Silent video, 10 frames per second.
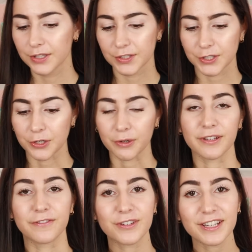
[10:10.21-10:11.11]
So
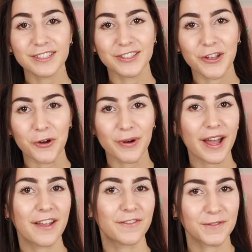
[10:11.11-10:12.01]
if you guys
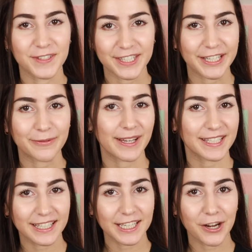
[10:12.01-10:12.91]
know, if you've seen my
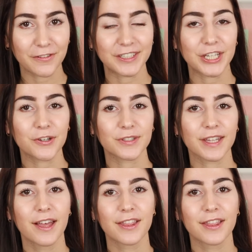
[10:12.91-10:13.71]
skincare videos,